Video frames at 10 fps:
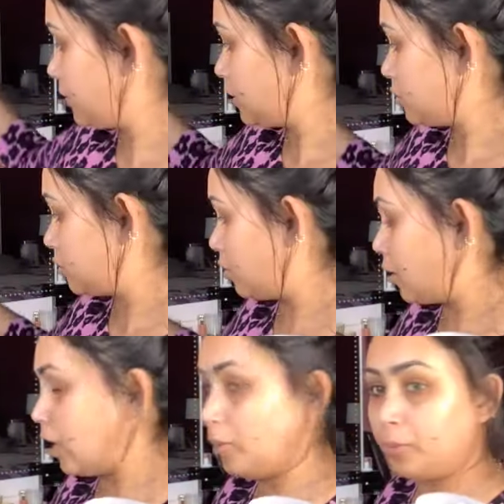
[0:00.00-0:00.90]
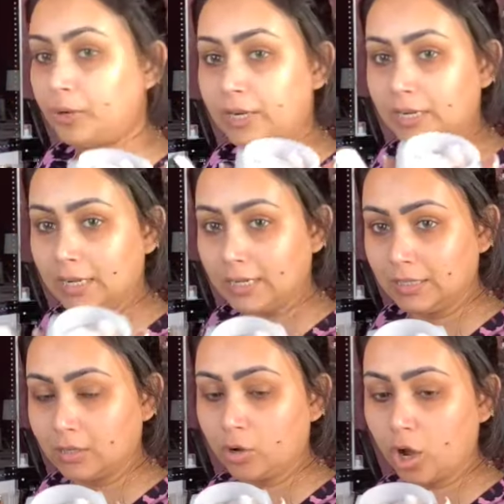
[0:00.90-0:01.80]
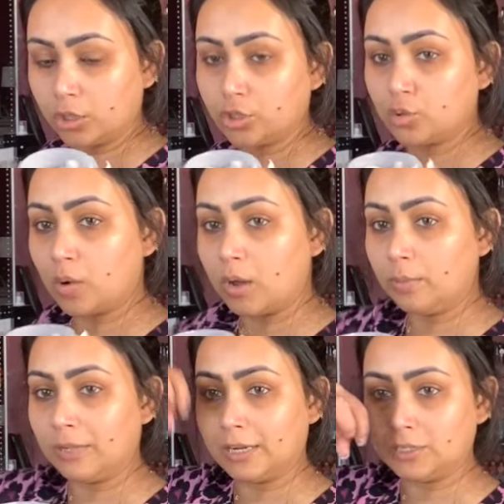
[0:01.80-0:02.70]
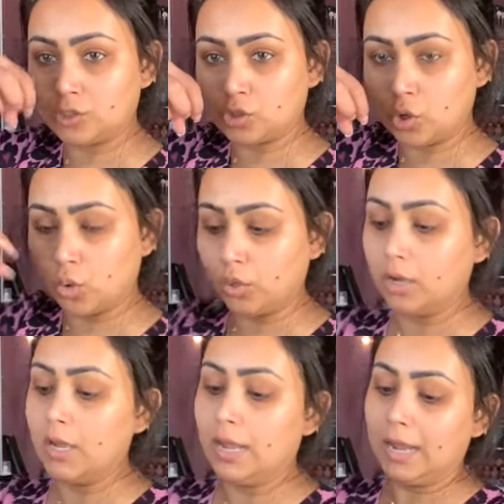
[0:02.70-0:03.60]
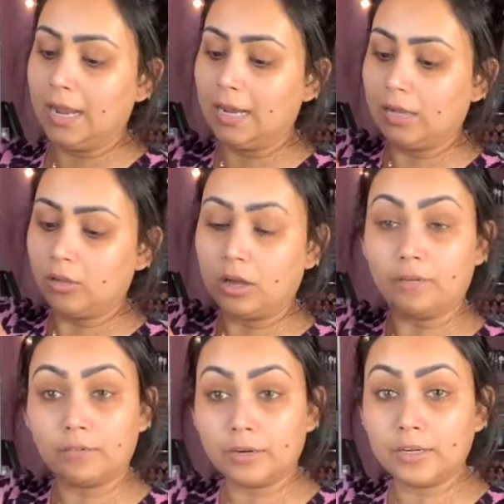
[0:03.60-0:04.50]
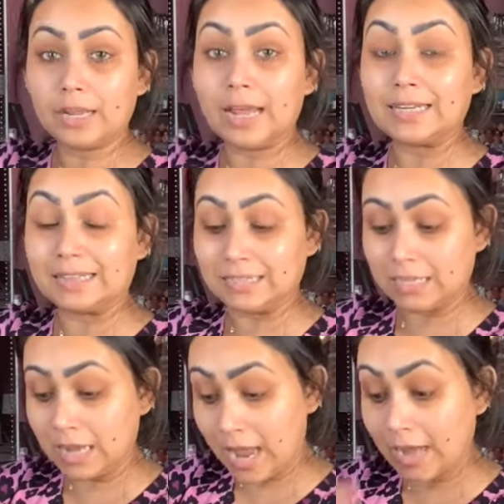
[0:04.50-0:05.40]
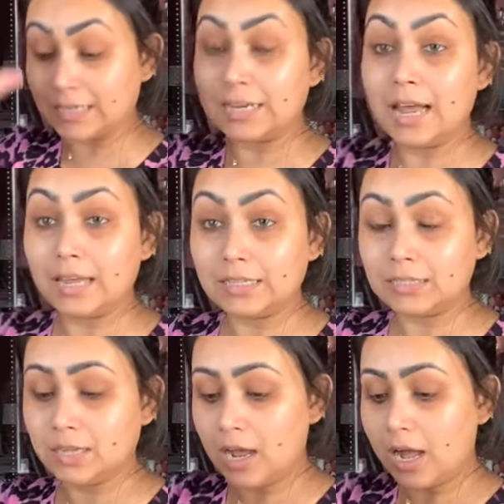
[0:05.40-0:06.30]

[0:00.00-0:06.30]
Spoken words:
So I'll put it in the cotton swab, let it soak, and I'll cover it at night.